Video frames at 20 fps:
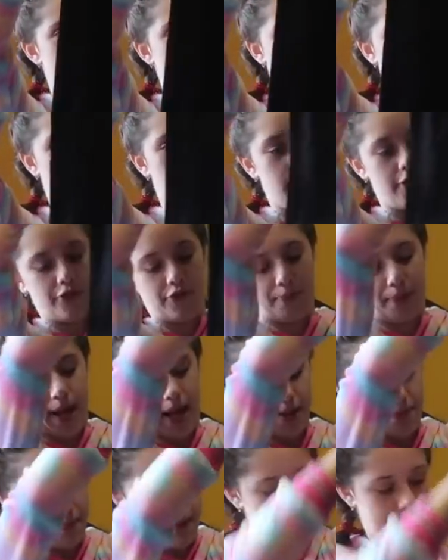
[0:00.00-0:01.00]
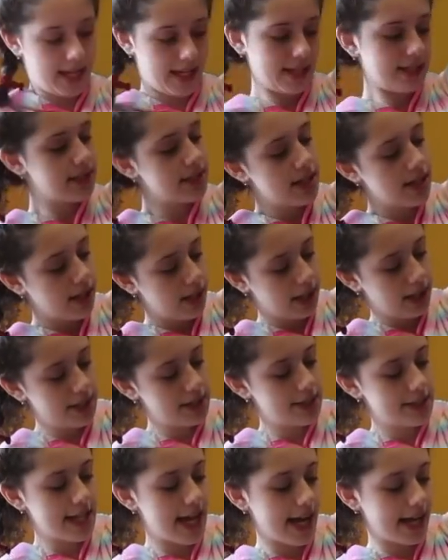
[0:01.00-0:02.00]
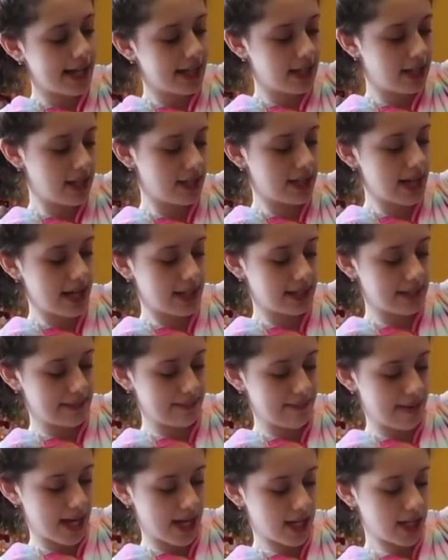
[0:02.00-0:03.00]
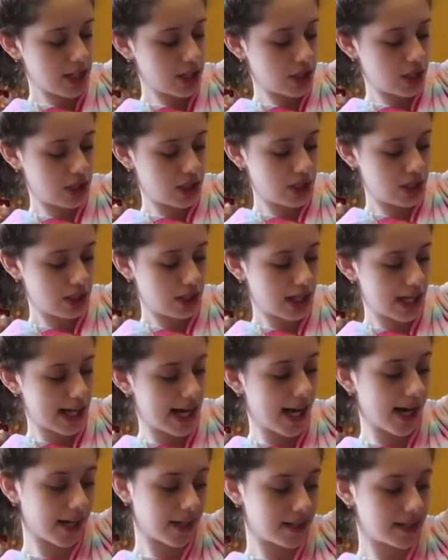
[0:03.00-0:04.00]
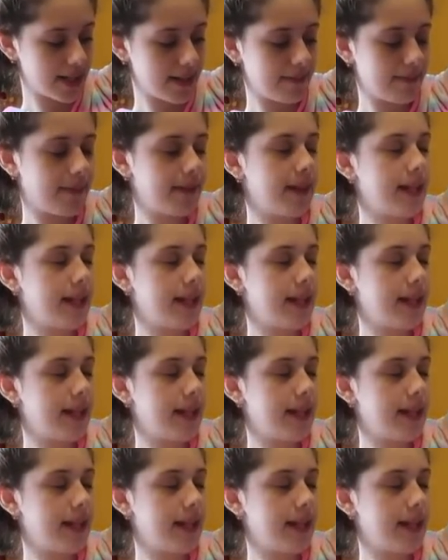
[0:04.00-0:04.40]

pair of black pants. On the side it just has mesh cut out in some